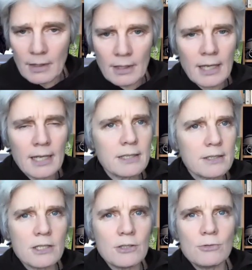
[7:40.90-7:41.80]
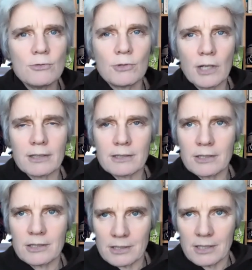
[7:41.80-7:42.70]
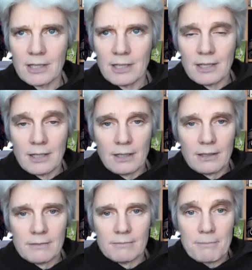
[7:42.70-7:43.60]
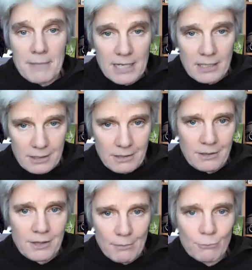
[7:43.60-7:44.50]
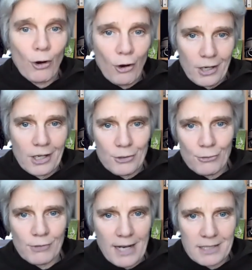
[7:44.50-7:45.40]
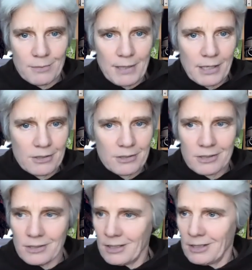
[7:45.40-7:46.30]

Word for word: and you do not just make them wrong and you right because